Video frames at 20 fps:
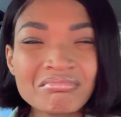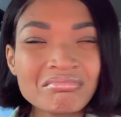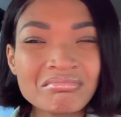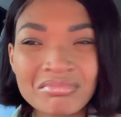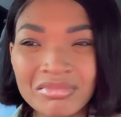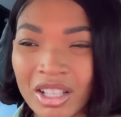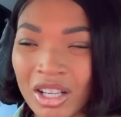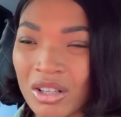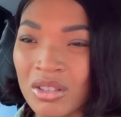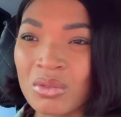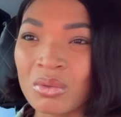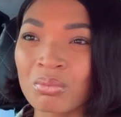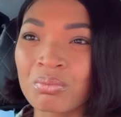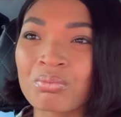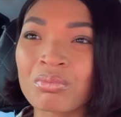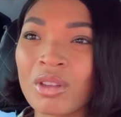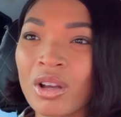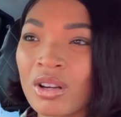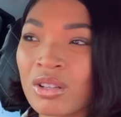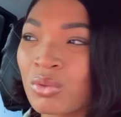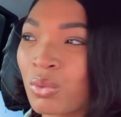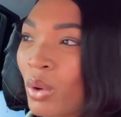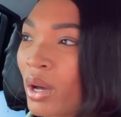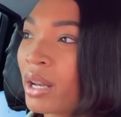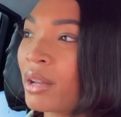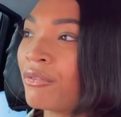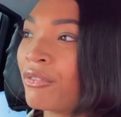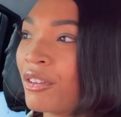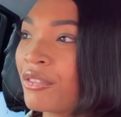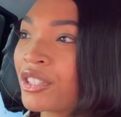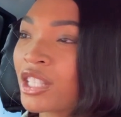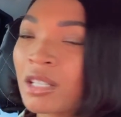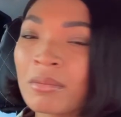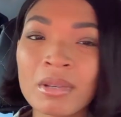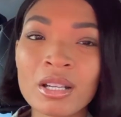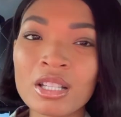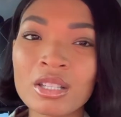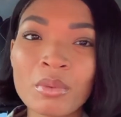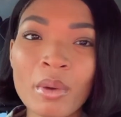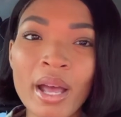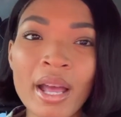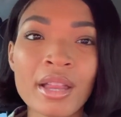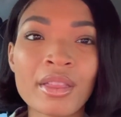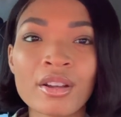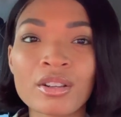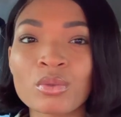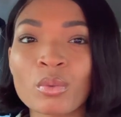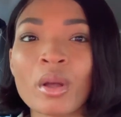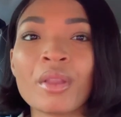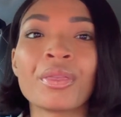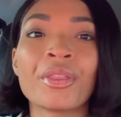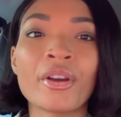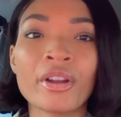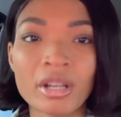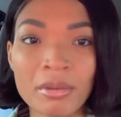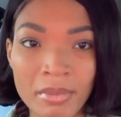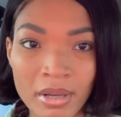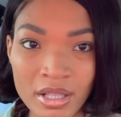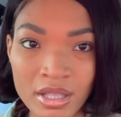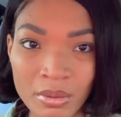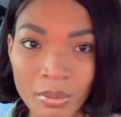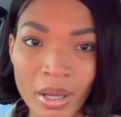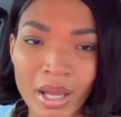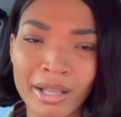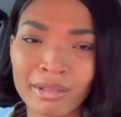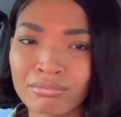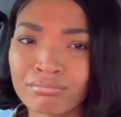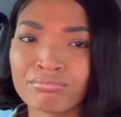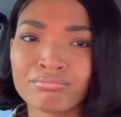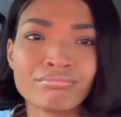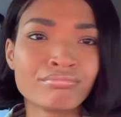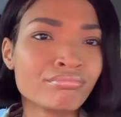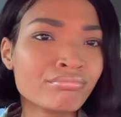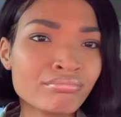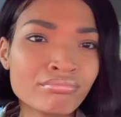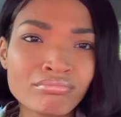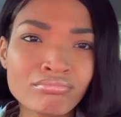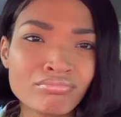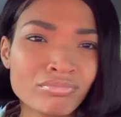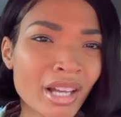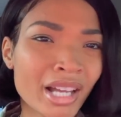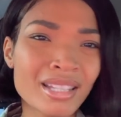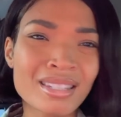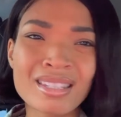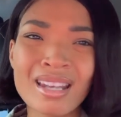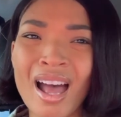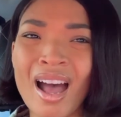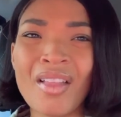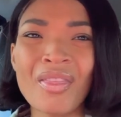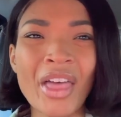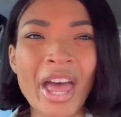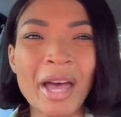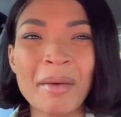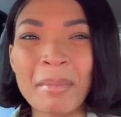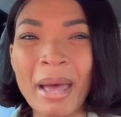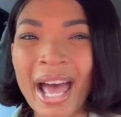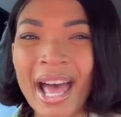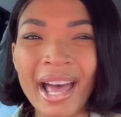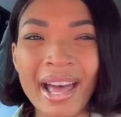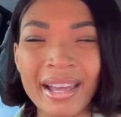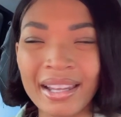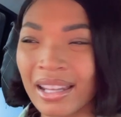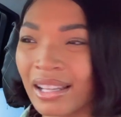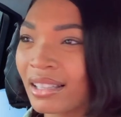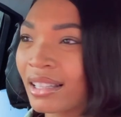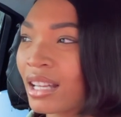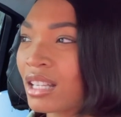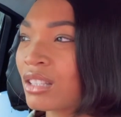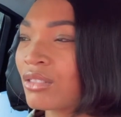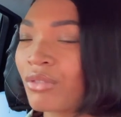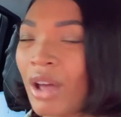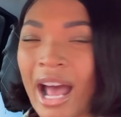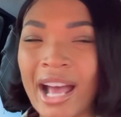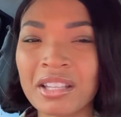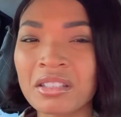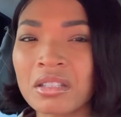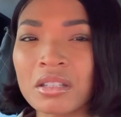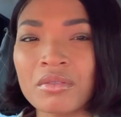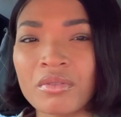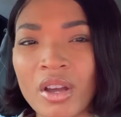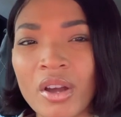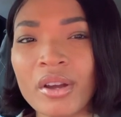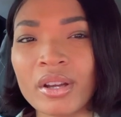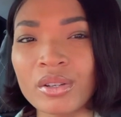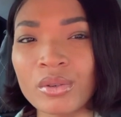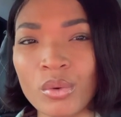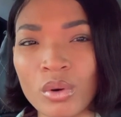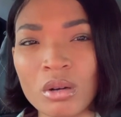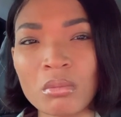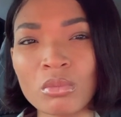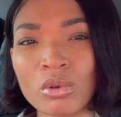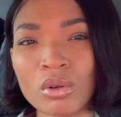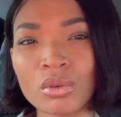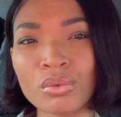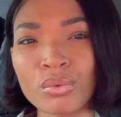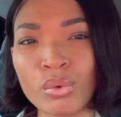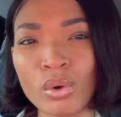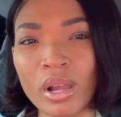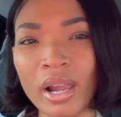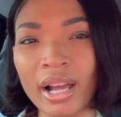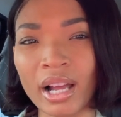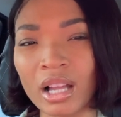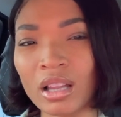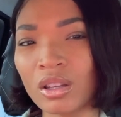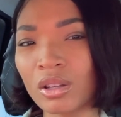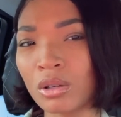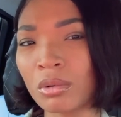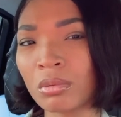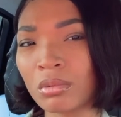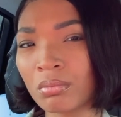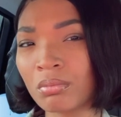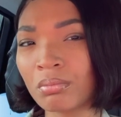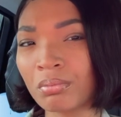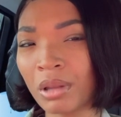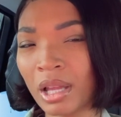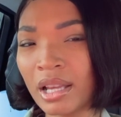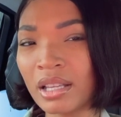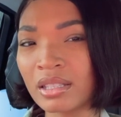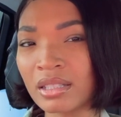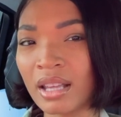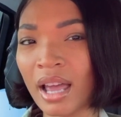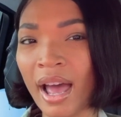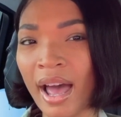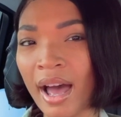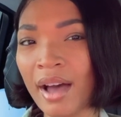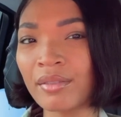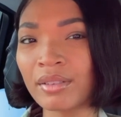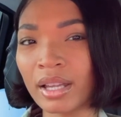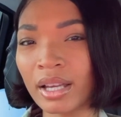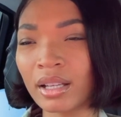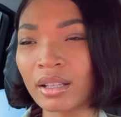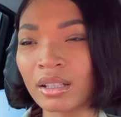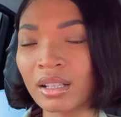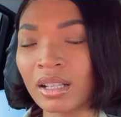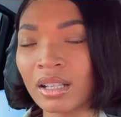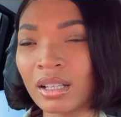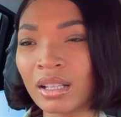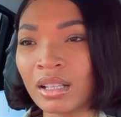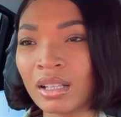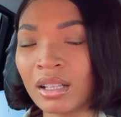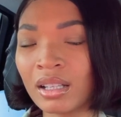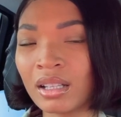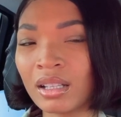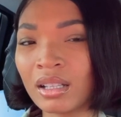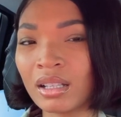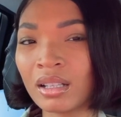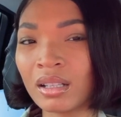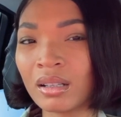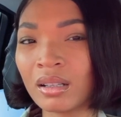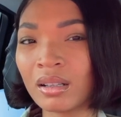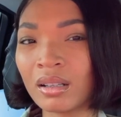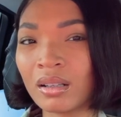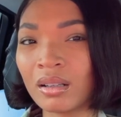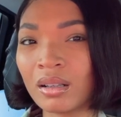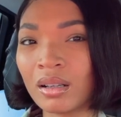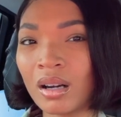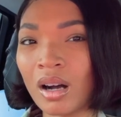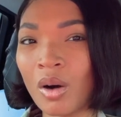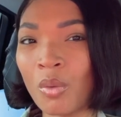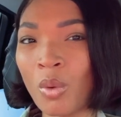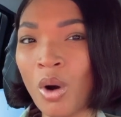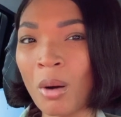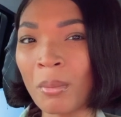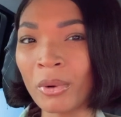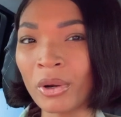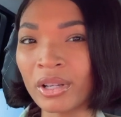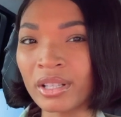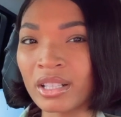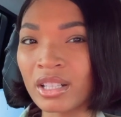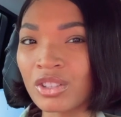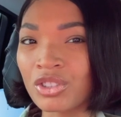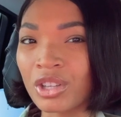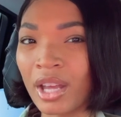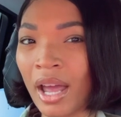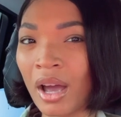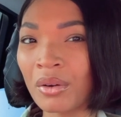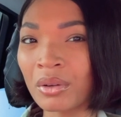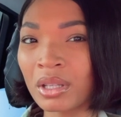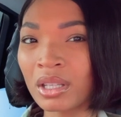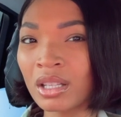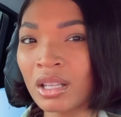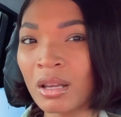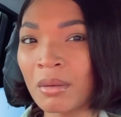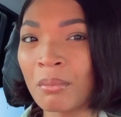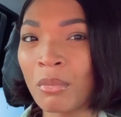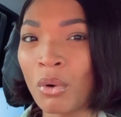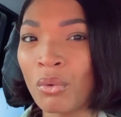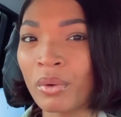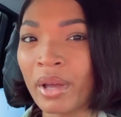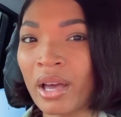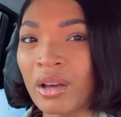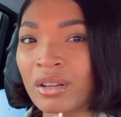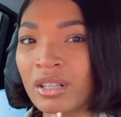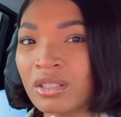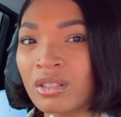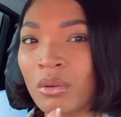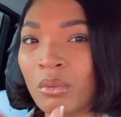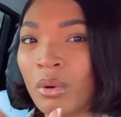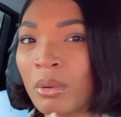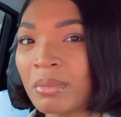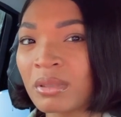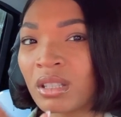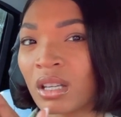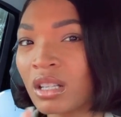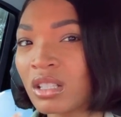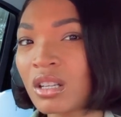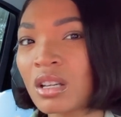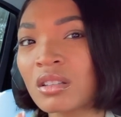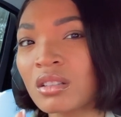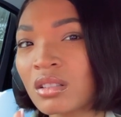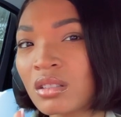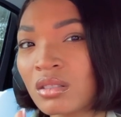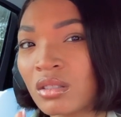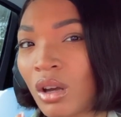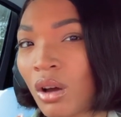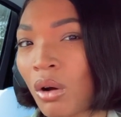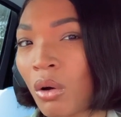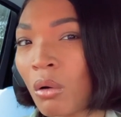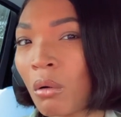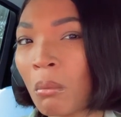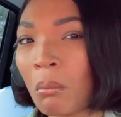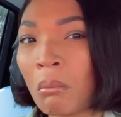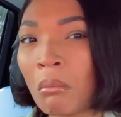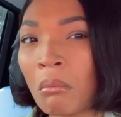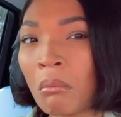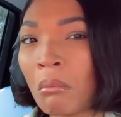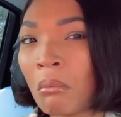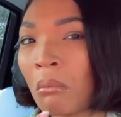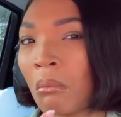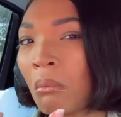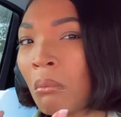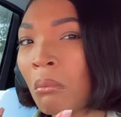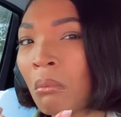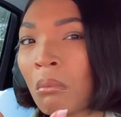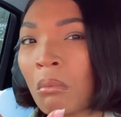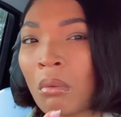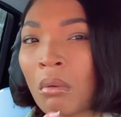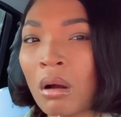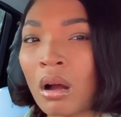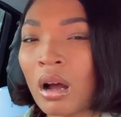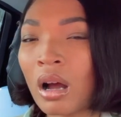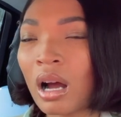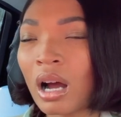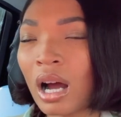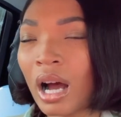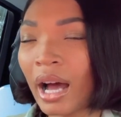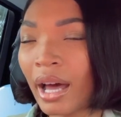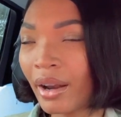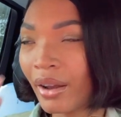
there's there's one fifteen minutes away and there's one thirty minutes away. That's not that bad. Like, that's actually very normal for like a little place to have like a Walmart in each county, and both counties are right beside each other. So I